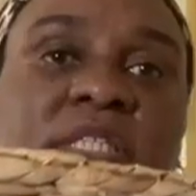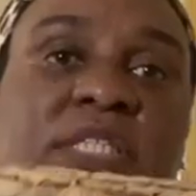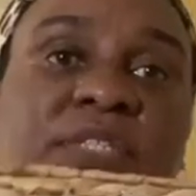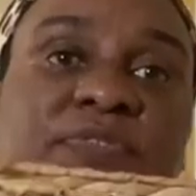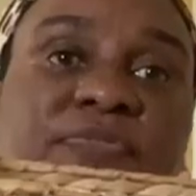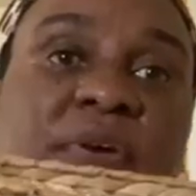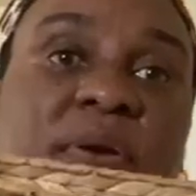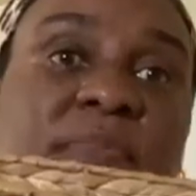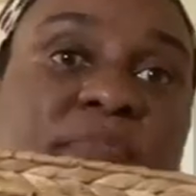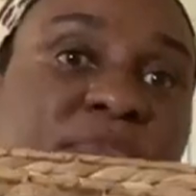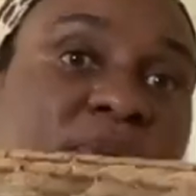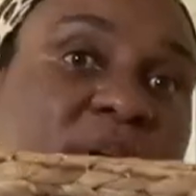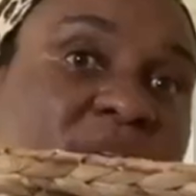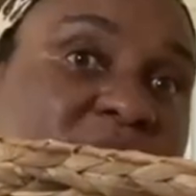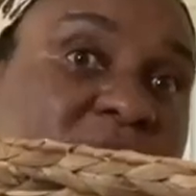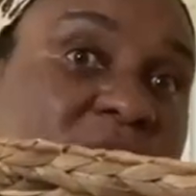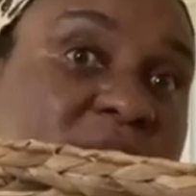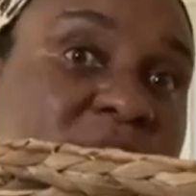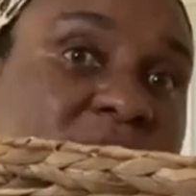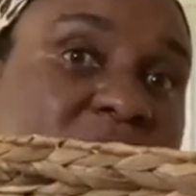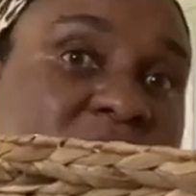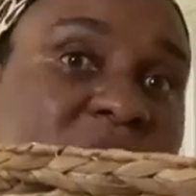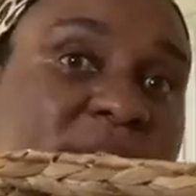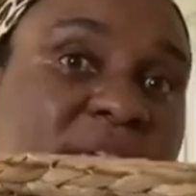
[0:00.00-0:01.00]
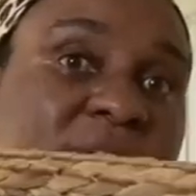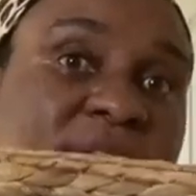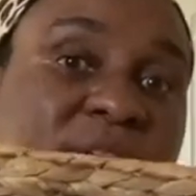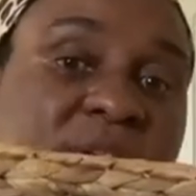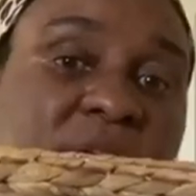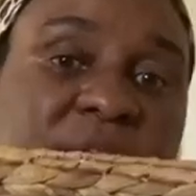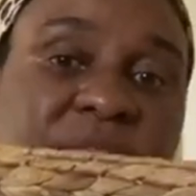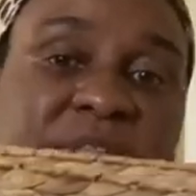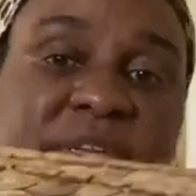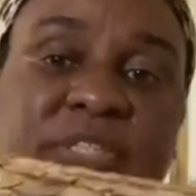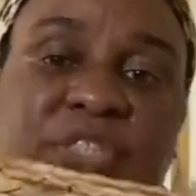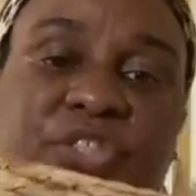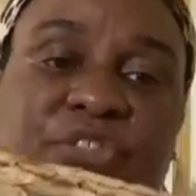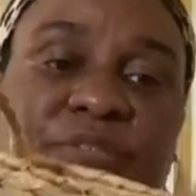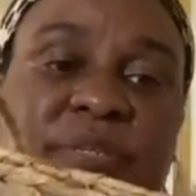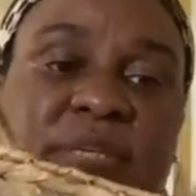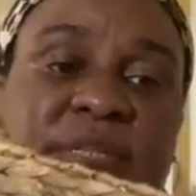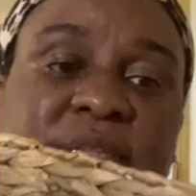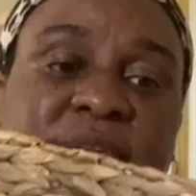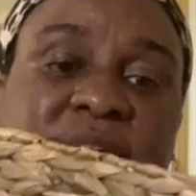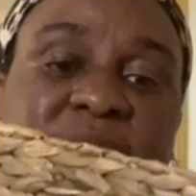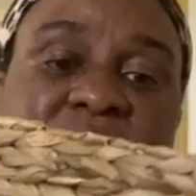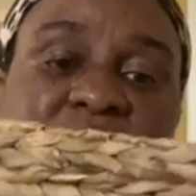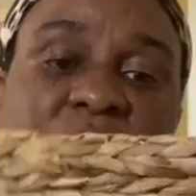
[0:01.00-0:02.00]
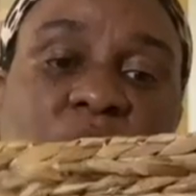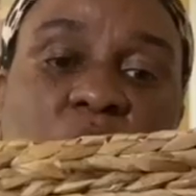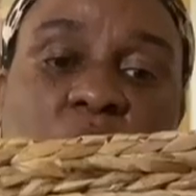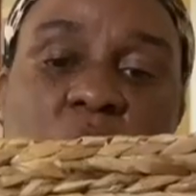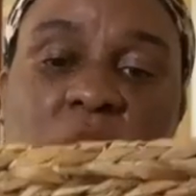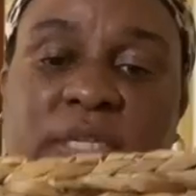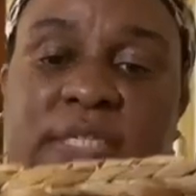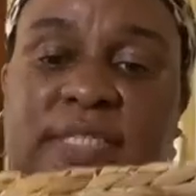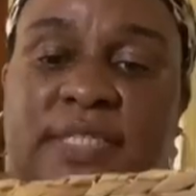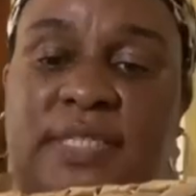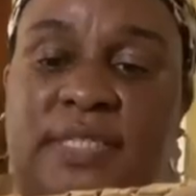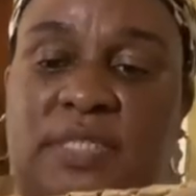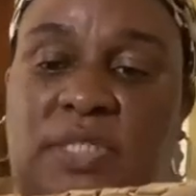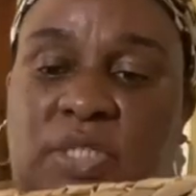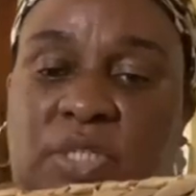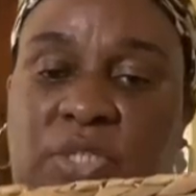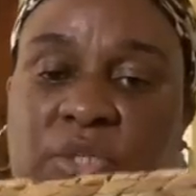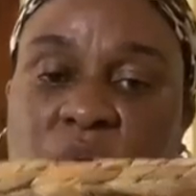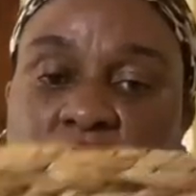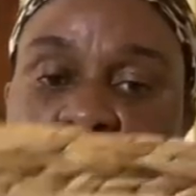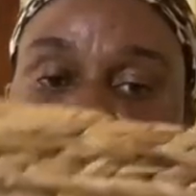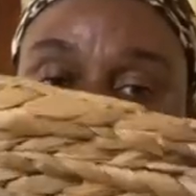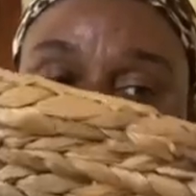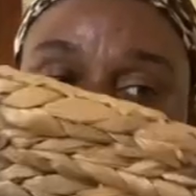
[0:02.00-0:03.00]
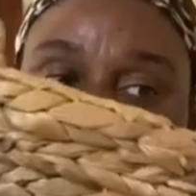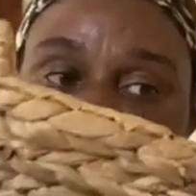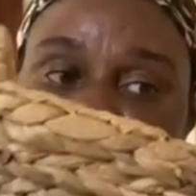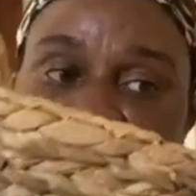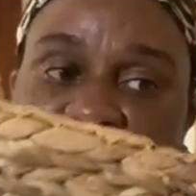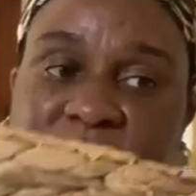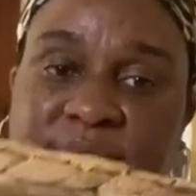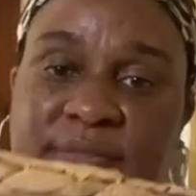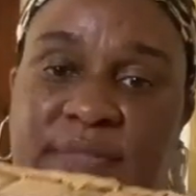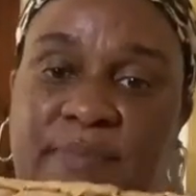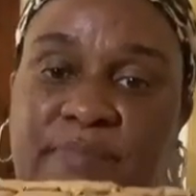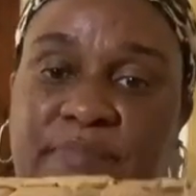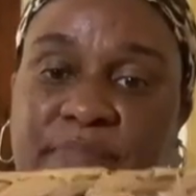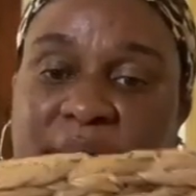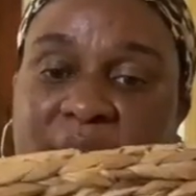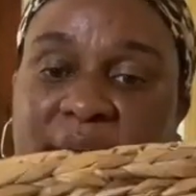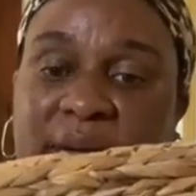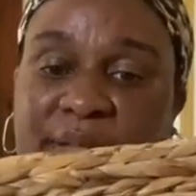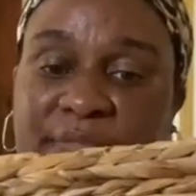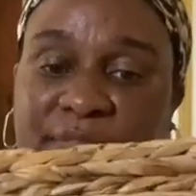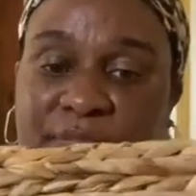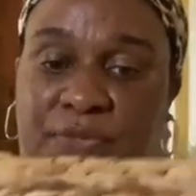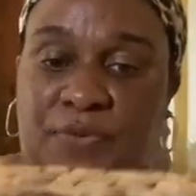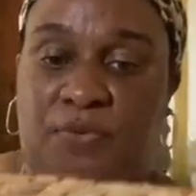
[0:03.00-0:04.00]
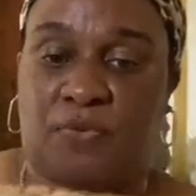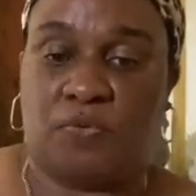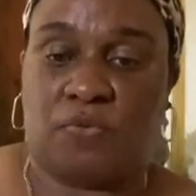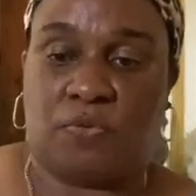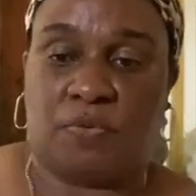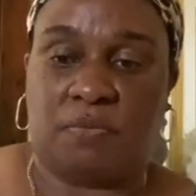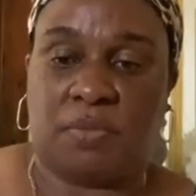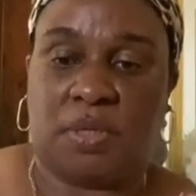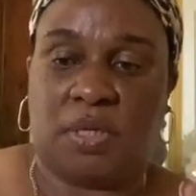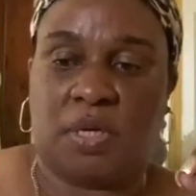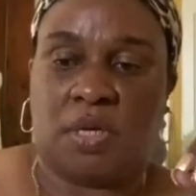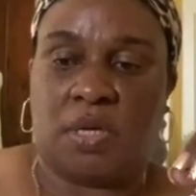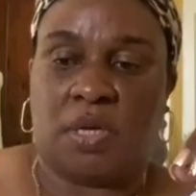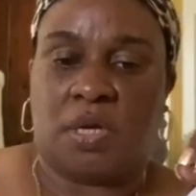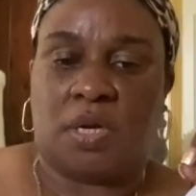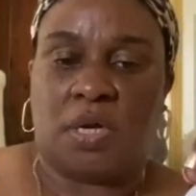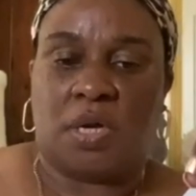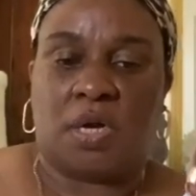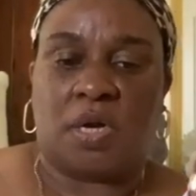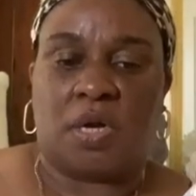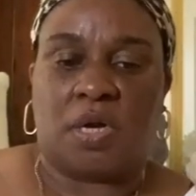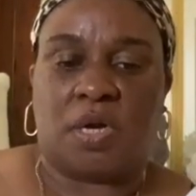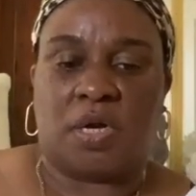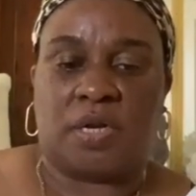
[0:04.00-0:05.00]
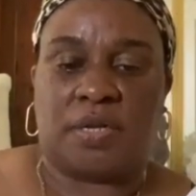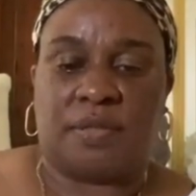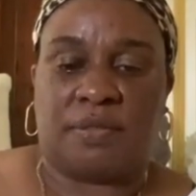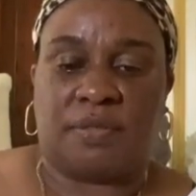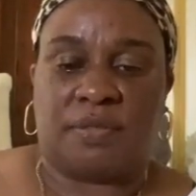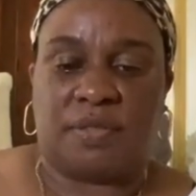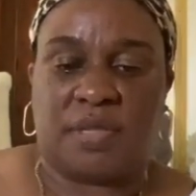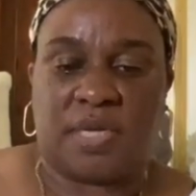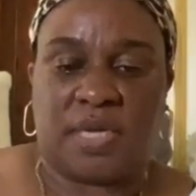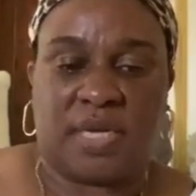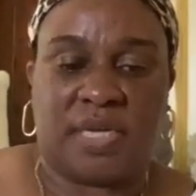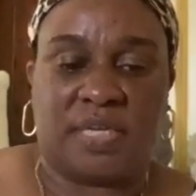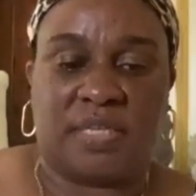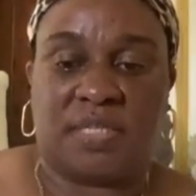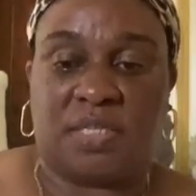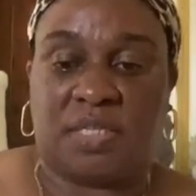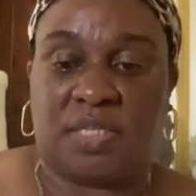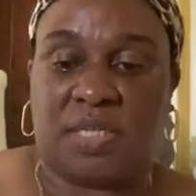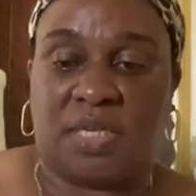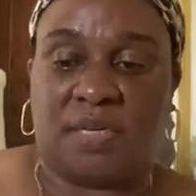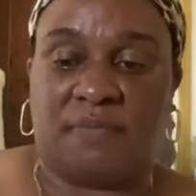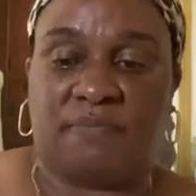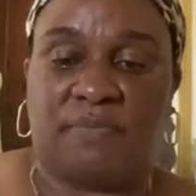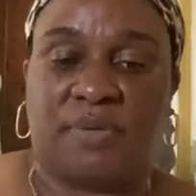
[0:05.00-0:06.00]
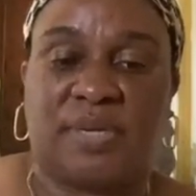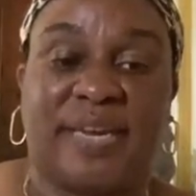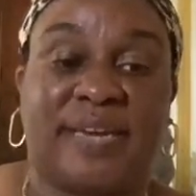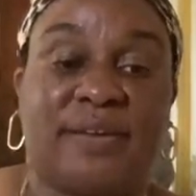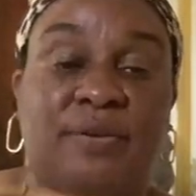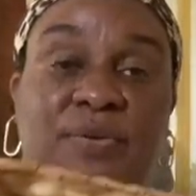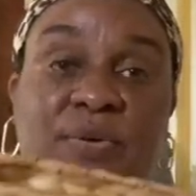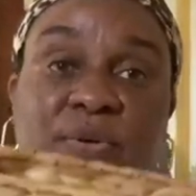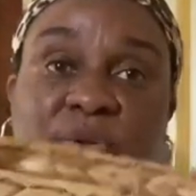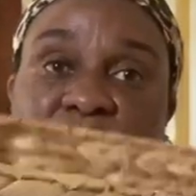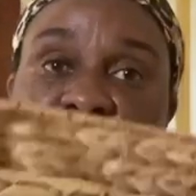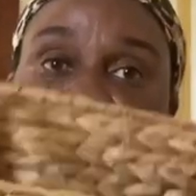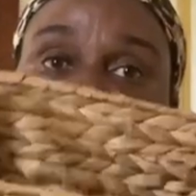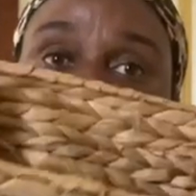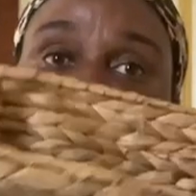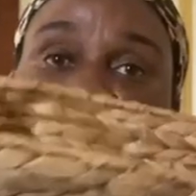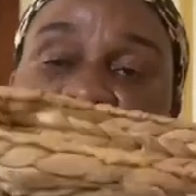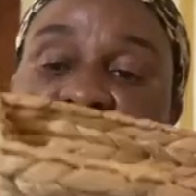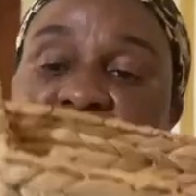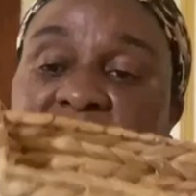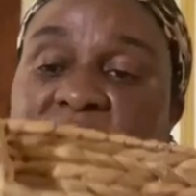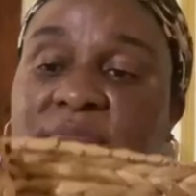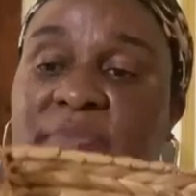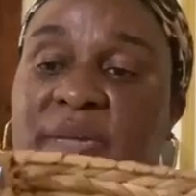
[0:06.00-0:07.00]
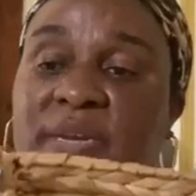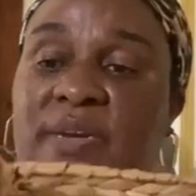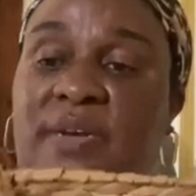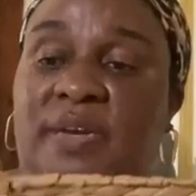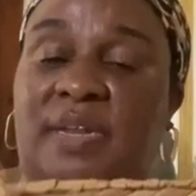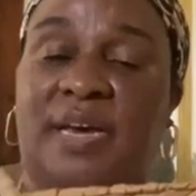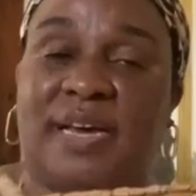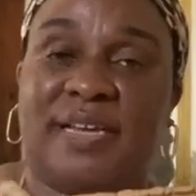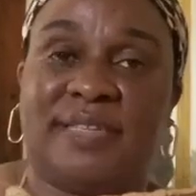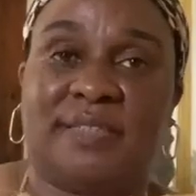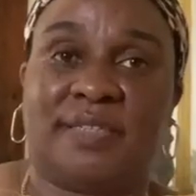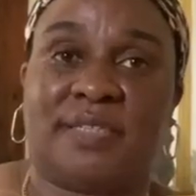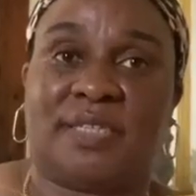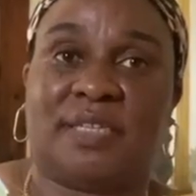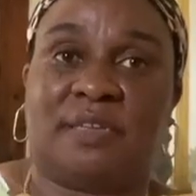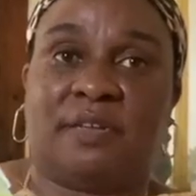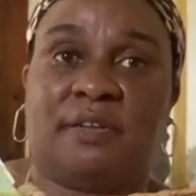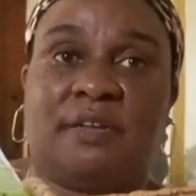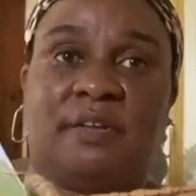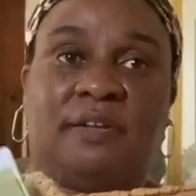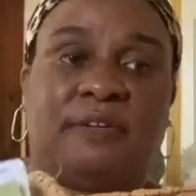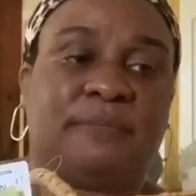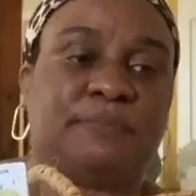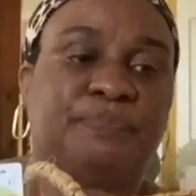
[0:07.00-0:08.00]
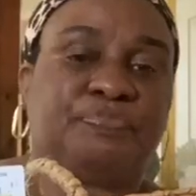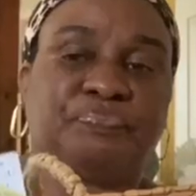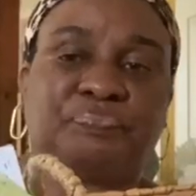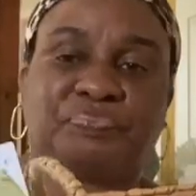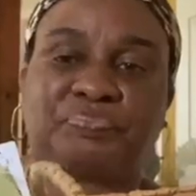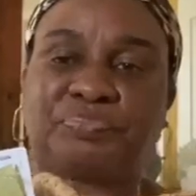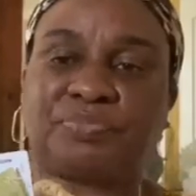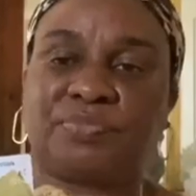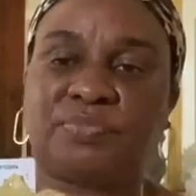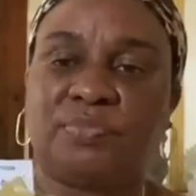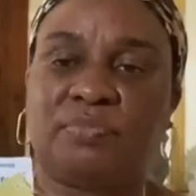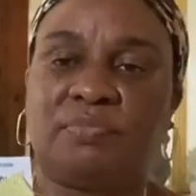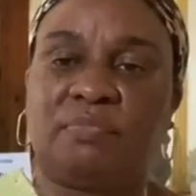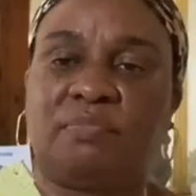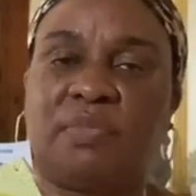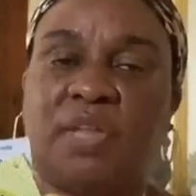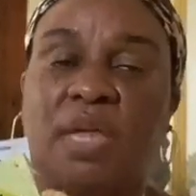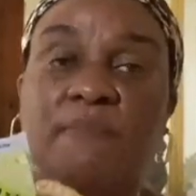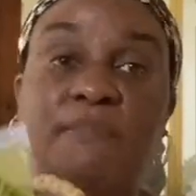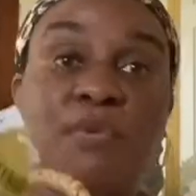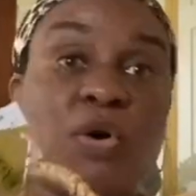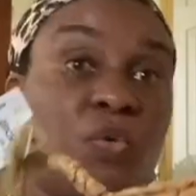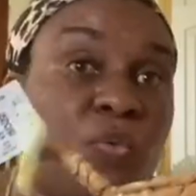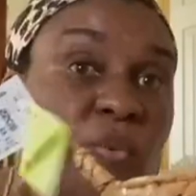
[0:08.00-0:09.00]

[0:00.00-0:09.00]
is from Ross. This is another tray that I wanted to use in the bathroom on the sink, but I don't know, maybe not, but